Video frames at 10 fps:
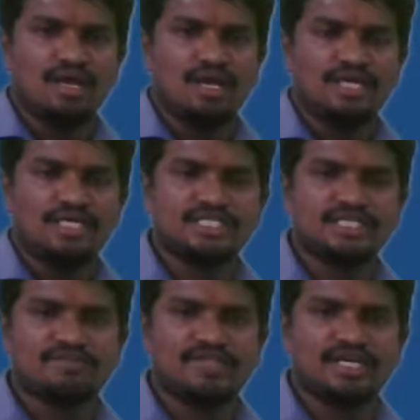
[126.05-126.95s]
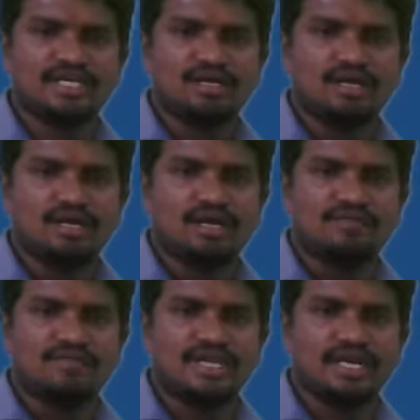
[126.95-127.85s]
And instead of that,
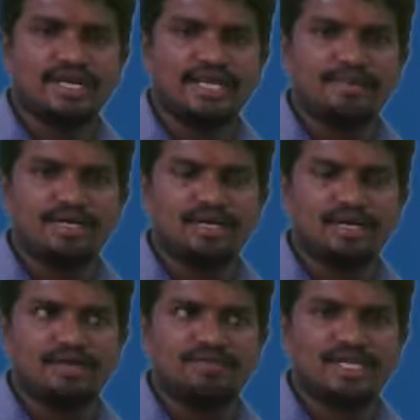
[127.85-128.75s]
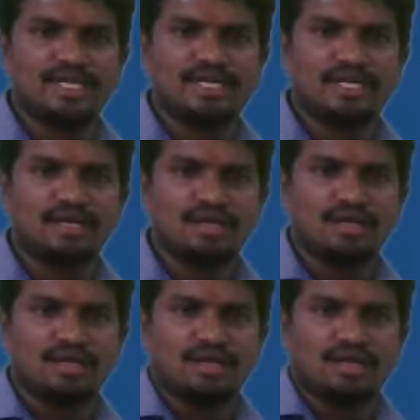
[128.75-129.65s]
we can
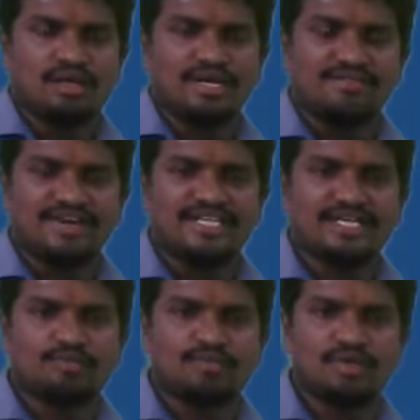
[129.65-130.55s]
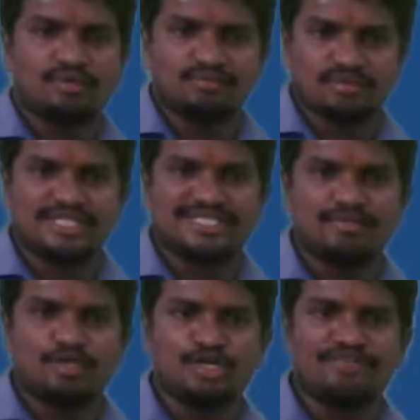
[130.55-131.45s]
divide the system
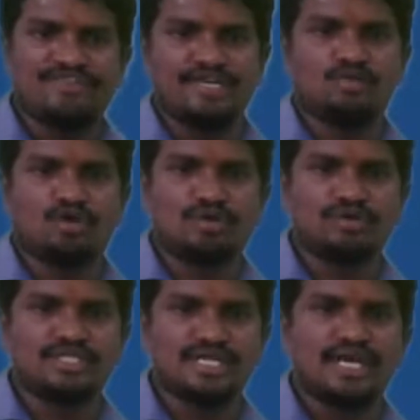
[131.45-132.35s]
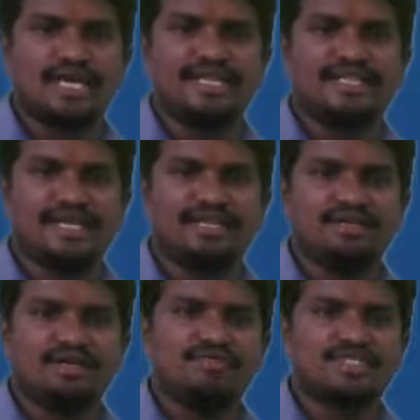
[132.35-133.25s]
into different modules, and then
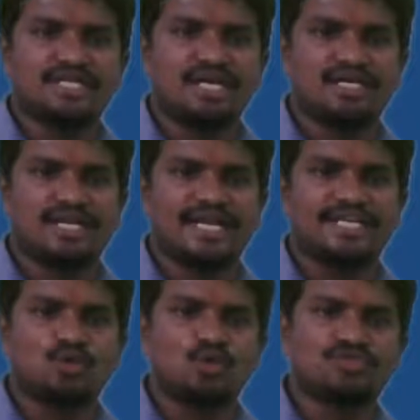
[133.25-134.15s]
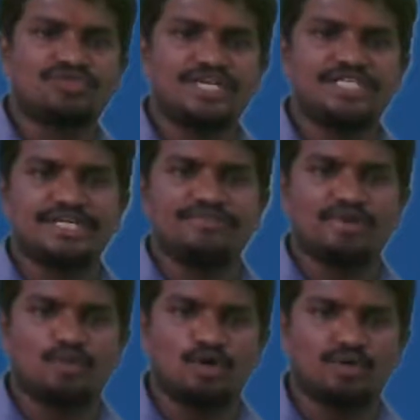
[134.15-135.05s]
we start the writing rules for each and every
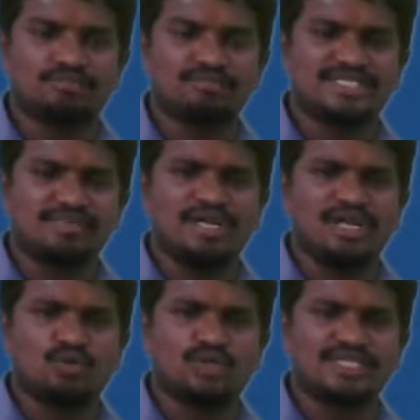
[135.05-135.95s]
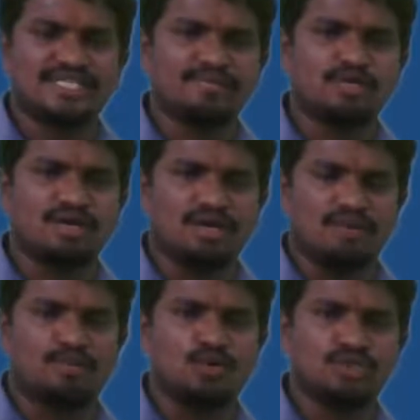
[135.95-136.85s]
module. Similar to the same
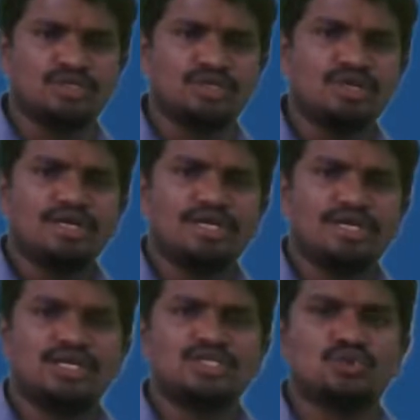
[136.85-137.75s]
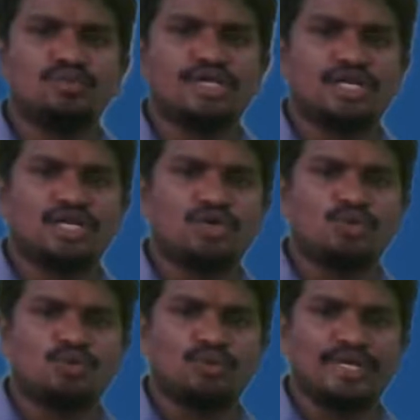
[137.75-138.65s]
approach, here also, in order
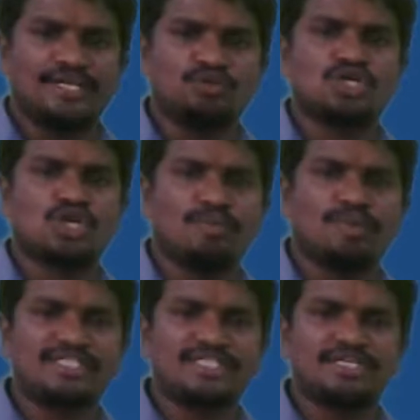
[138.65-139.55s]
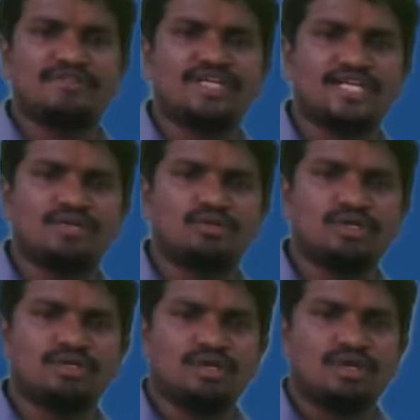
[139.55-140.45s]
to reduce the complexity of the
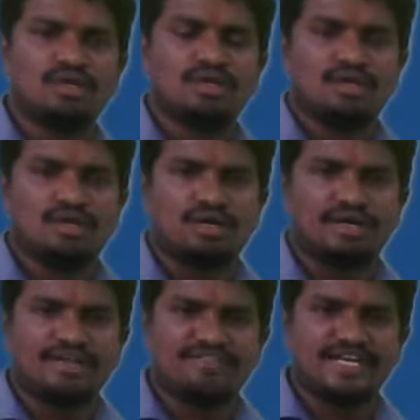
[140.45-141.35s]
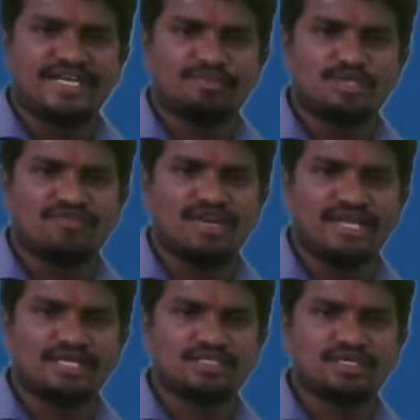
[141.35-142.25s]
network, different types of
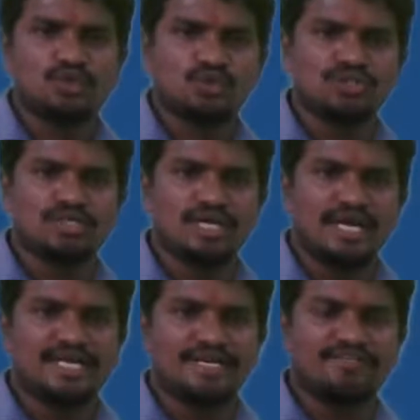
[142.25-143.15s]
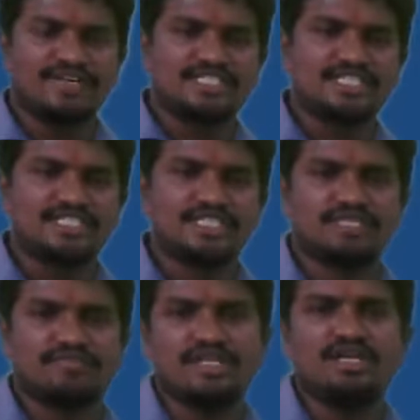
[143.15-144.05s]
layers are used at a different stages
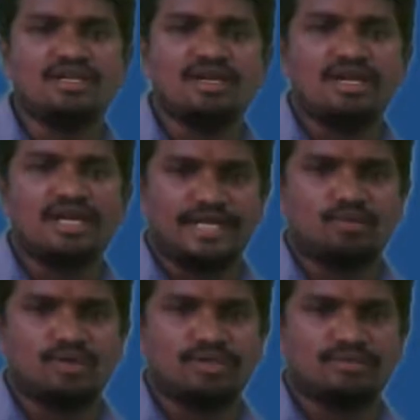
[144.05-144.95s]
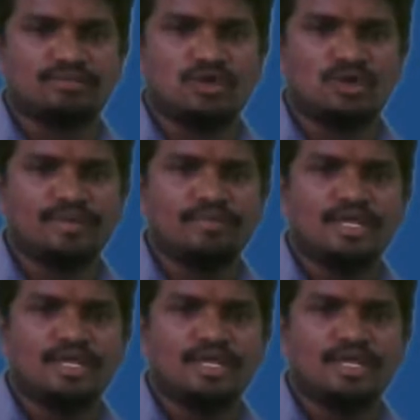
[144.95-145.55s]
of the network. Okay.